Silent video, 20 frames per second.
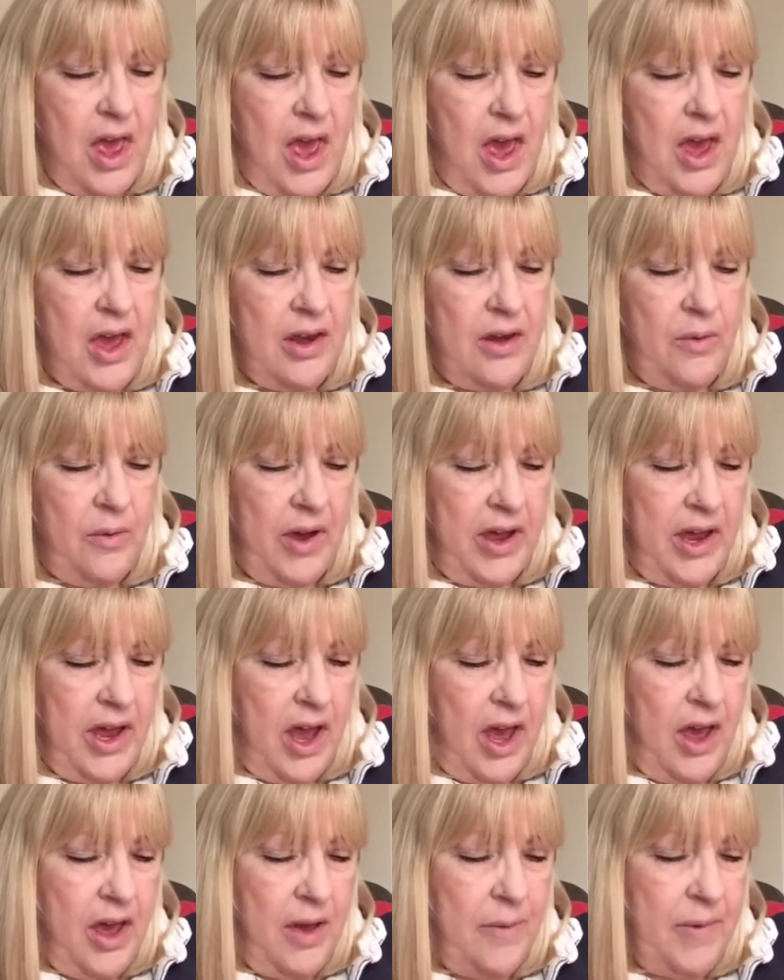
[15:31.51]
Anyway,
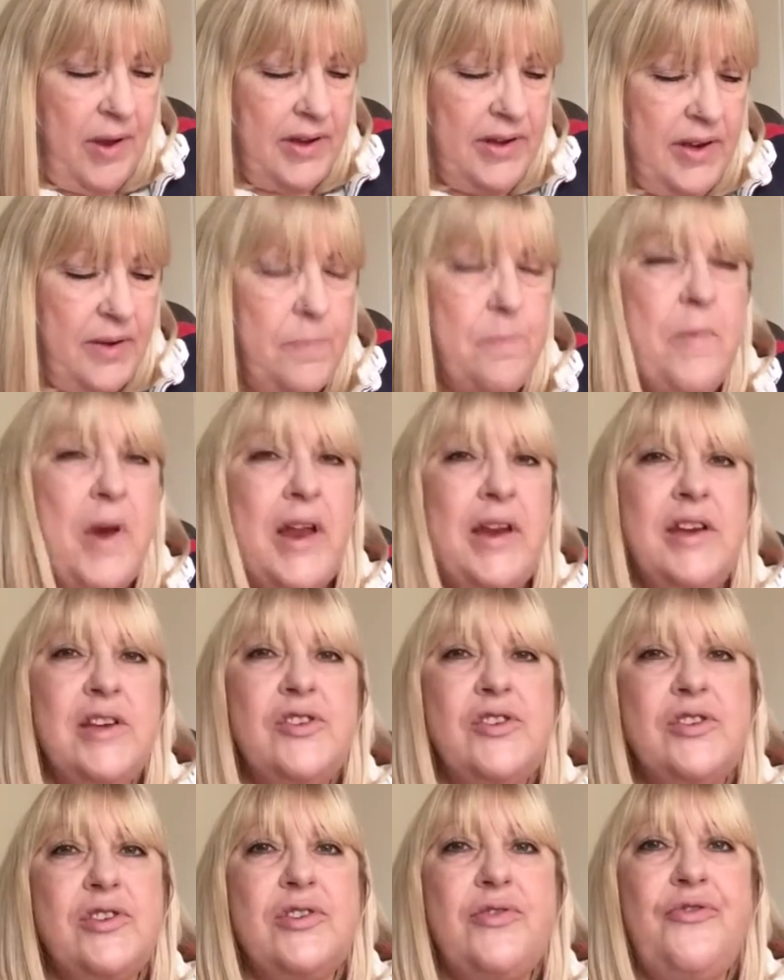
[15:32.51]
I did
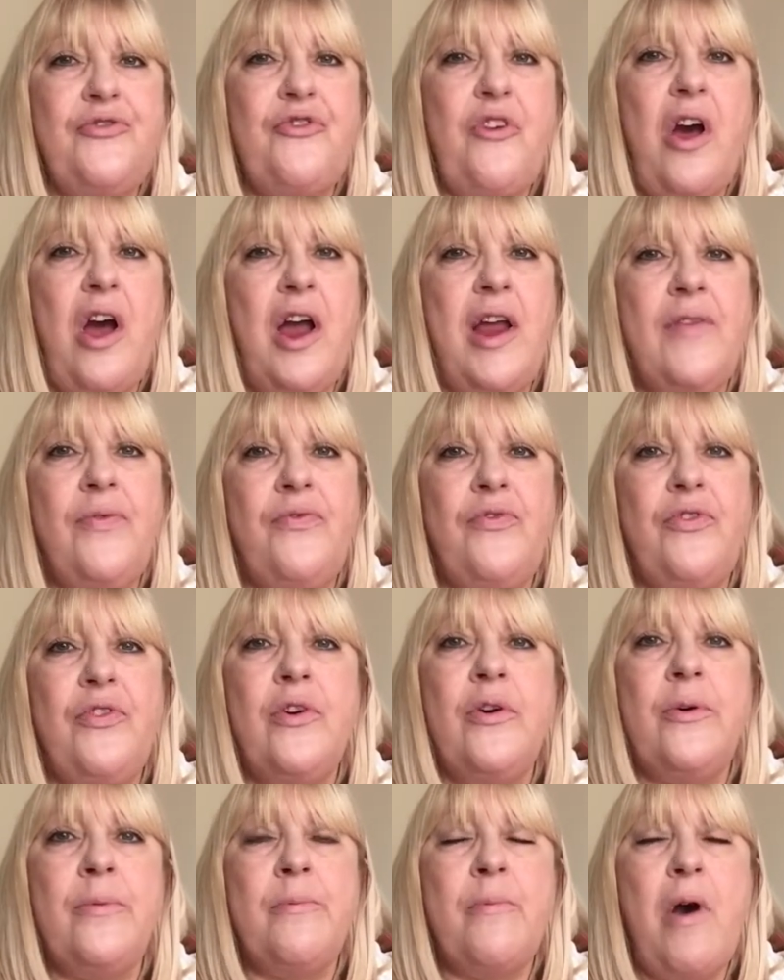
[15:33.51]
manage to find
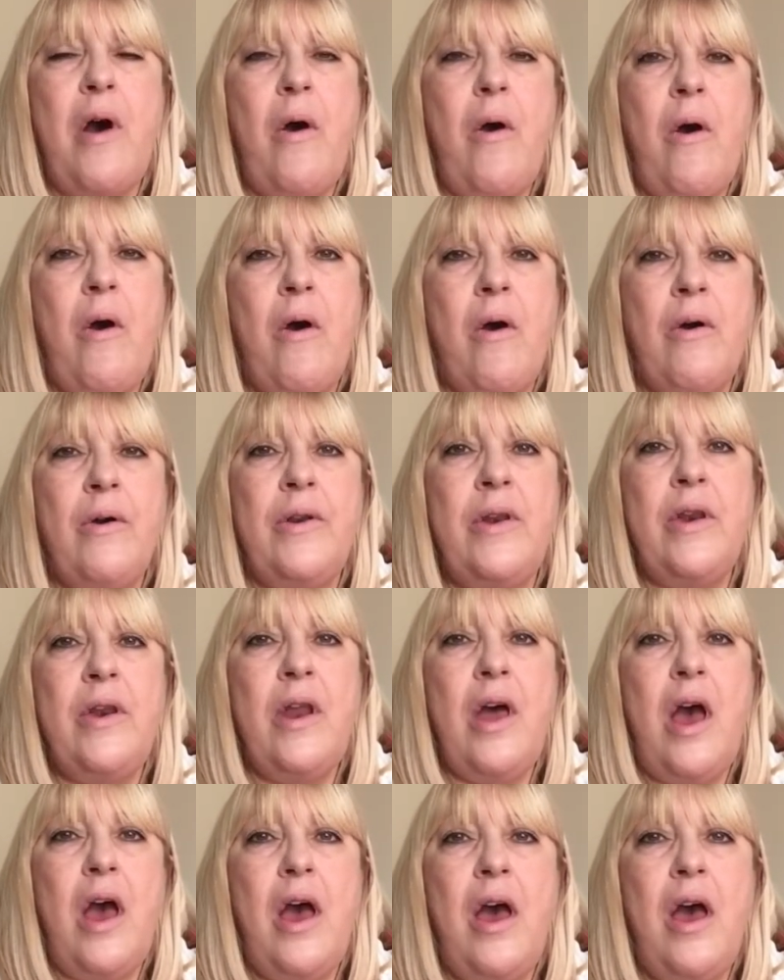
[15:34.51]
them on